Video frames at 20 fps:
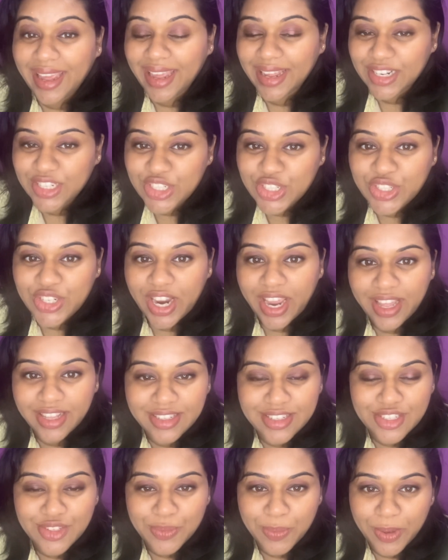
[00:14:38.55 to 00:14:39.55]
and share
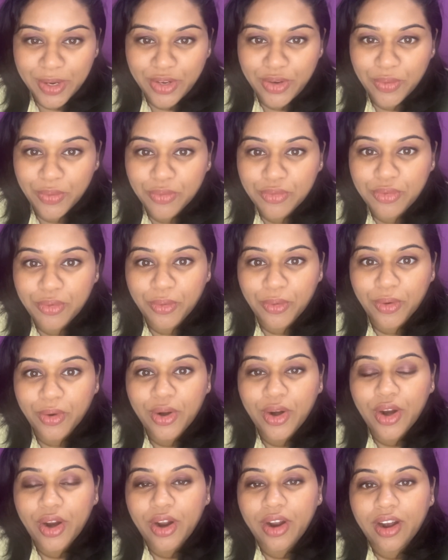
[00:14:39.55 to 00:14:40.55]
this video for
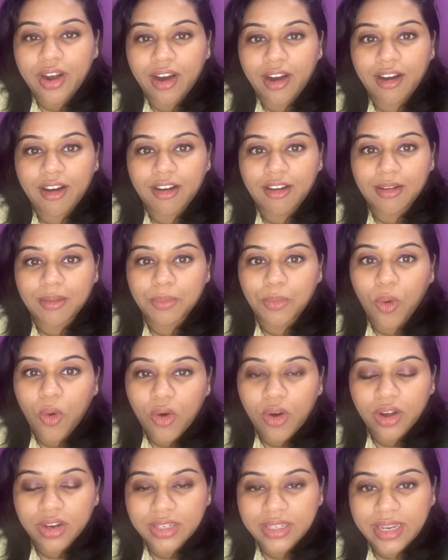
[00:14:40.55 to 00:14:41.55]
more
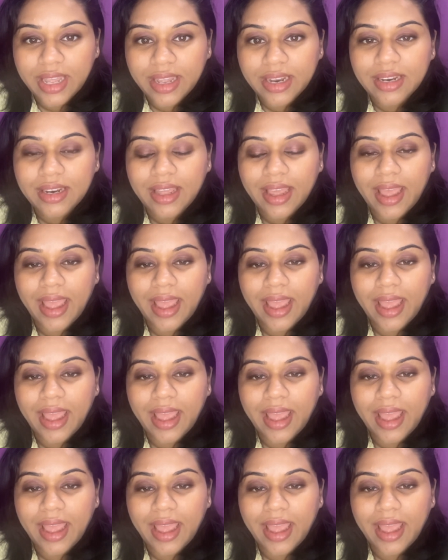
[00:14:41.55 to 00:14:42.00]
content.